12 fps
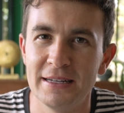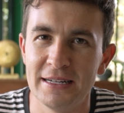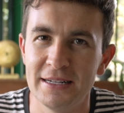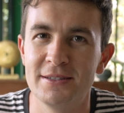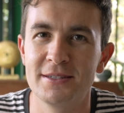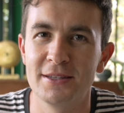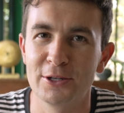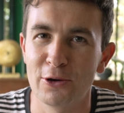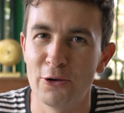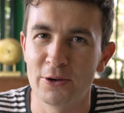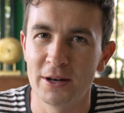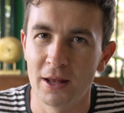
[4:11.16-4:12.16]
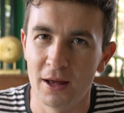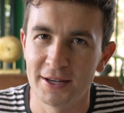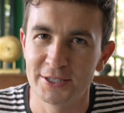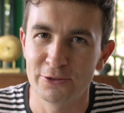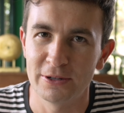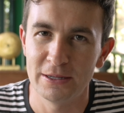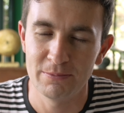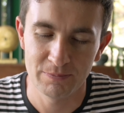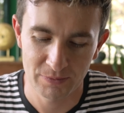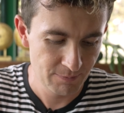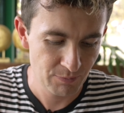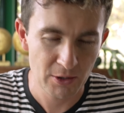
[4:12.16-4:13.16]
needs the coconut ice cream.
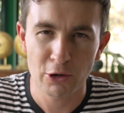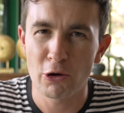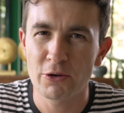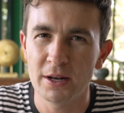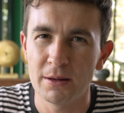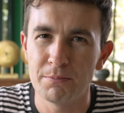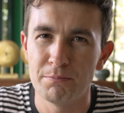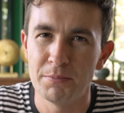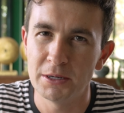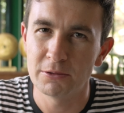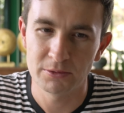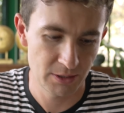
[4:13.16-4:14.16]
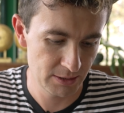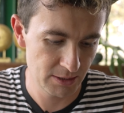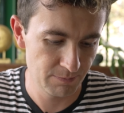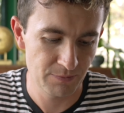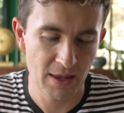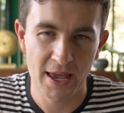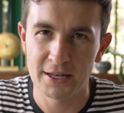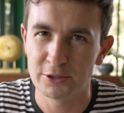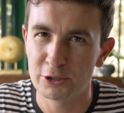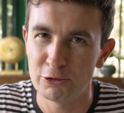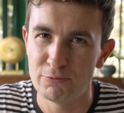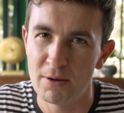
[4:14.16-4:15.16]
The coconut milk doesn't add
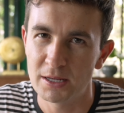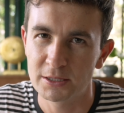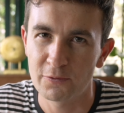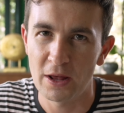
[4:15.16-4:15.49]
too much